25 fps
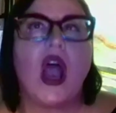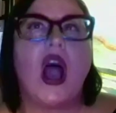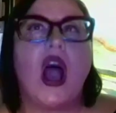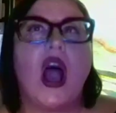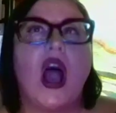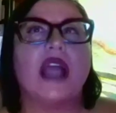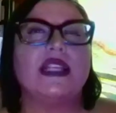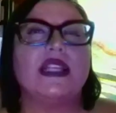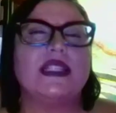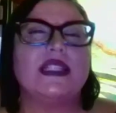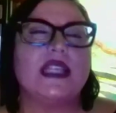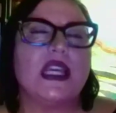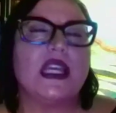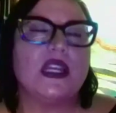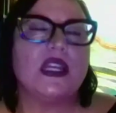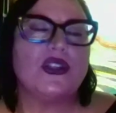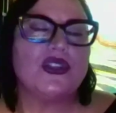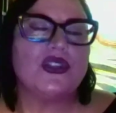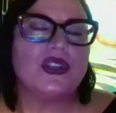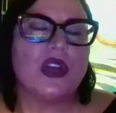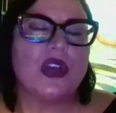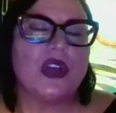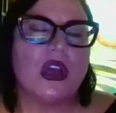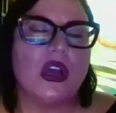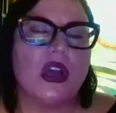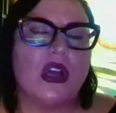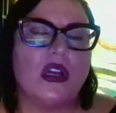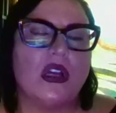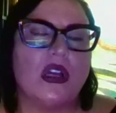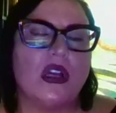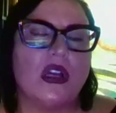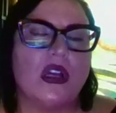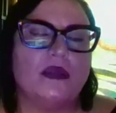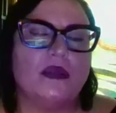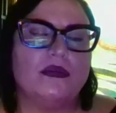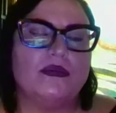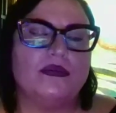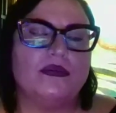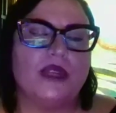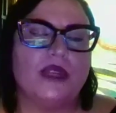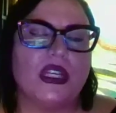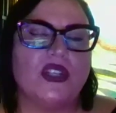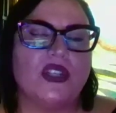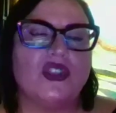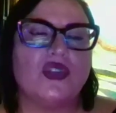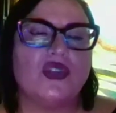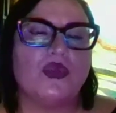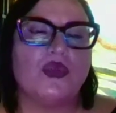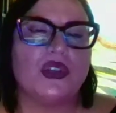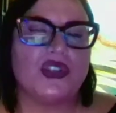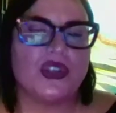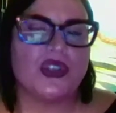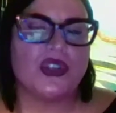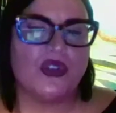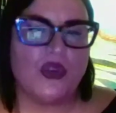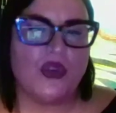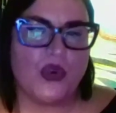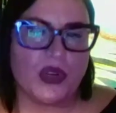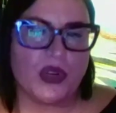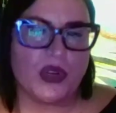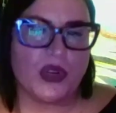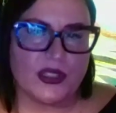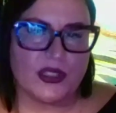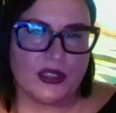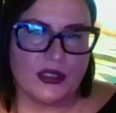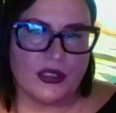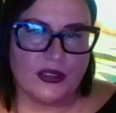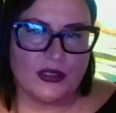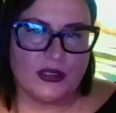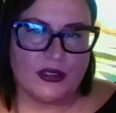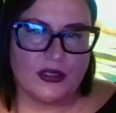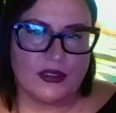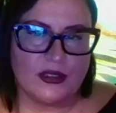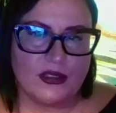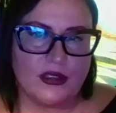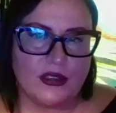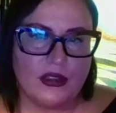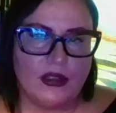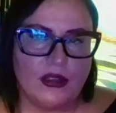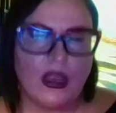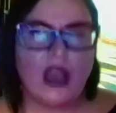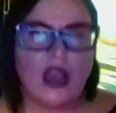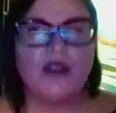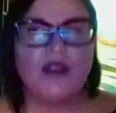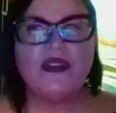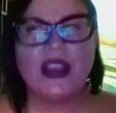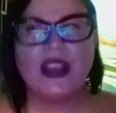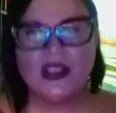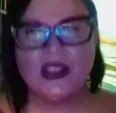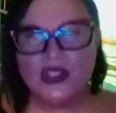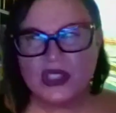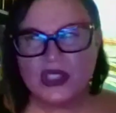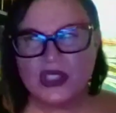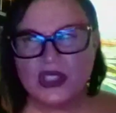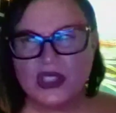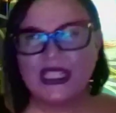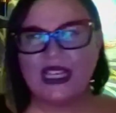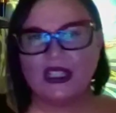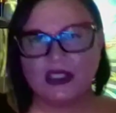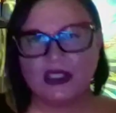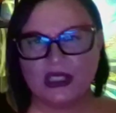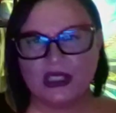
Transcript: I teach intuition courses. Eventually,